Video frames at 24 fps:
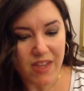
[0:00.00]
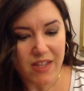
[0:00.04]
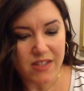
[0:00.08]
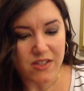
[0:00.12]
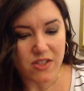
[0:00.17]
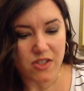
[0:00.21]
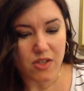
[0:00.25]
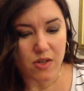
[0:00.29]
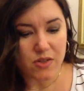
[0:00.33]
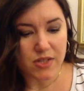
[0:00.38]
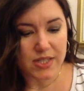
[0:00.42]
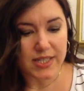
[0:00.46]

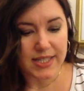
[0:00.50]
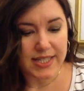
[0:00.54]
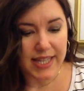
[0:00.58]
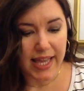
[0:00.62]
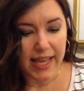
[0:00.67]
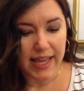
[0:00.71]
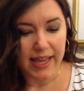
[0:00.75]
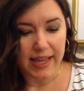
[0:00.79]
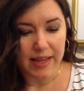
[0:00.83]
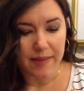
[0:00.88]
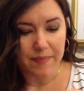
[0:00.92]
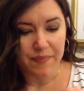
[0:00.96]
So
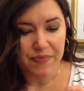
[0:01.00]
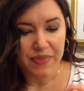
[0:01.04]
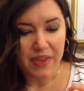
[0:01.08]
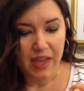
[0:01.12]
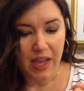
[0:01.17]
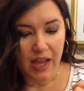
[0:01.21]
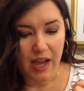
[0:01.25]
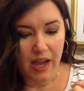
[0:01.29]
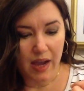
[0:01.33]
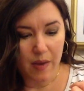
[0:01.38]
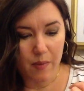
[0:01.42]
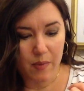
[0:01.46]
today,
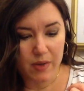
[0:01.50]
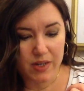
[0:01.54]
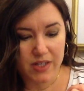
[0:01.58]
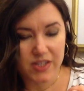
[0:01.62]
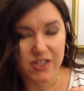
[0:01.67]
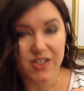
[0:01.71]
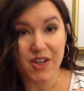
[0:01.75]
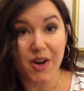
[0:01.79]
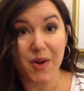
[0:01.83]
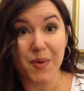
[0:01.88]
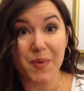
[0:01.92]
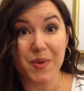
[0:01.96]
I want to
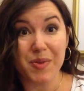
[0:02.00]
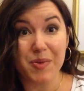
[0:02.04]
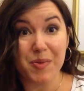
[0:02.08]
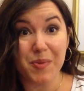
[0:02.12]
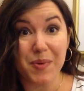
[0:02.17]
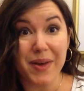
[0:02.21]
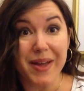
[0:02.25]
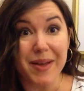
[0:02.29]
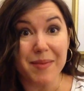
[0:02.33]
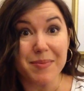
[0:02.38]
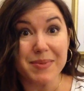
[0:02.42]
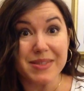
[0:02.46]
start with
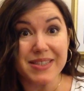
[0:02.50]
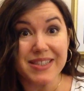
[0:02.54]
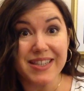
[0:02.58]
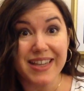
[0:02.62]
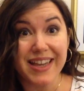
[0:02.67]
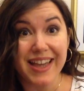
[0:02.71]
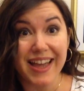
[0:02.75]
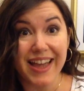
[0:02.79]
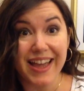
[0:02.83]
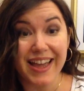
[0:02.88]
whips,